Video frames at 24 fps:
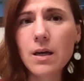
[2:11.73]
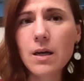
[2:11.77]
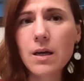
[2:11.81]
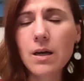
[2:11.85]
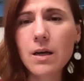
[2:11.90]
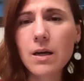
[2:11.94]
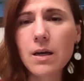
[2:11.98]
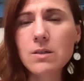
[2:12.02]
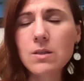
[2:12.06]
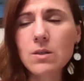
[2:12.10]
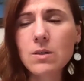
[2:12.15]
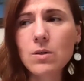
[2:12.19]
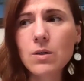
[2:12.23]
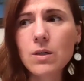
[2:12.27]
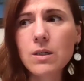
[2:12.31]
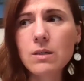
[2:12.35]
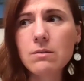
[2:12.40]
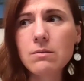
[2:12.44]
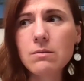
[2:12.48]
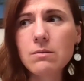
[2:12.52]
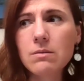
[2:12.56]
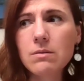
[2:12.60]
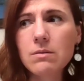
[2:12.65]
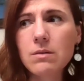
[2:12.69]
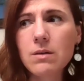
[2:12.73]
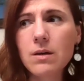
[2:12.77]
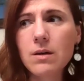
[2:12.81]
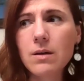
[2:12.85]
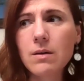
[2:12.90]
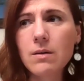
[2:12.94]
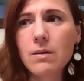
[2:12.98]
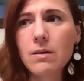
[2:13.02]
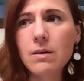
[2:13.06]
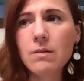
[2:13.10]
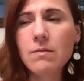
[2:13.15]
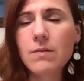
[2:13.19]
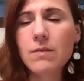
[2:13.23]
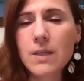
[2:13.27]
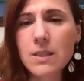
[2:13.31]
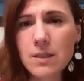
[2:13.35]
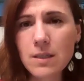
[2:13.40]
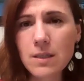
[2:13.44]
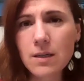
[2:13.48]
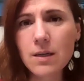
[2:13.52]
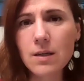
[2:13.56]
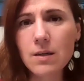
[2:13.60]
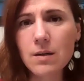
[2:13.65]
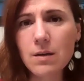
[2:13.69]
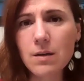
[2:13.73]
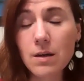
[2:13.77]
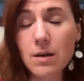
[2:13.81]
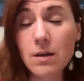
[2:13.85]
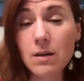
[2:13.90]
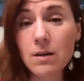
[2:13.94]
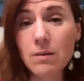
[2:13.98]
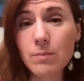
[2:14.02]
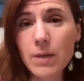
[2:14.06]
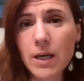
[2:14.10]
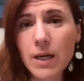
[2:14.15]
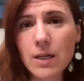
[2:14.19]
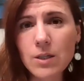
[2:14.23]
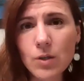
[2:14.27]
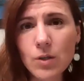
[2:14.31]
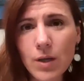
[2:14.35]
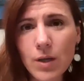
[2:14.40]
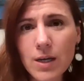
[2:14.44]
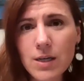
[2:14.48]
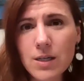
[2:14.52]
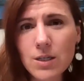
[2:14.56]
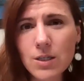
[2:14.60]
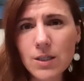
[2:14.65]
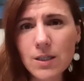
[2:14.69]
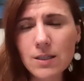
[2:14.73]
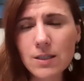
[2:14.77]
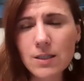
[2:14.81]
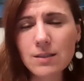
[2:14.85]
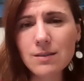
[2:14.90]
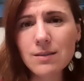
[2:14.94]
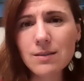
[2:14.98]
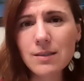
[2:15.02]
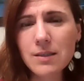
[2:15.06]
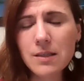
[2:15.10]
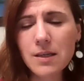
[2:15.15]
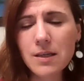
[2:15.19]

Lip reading: I started investing in my education.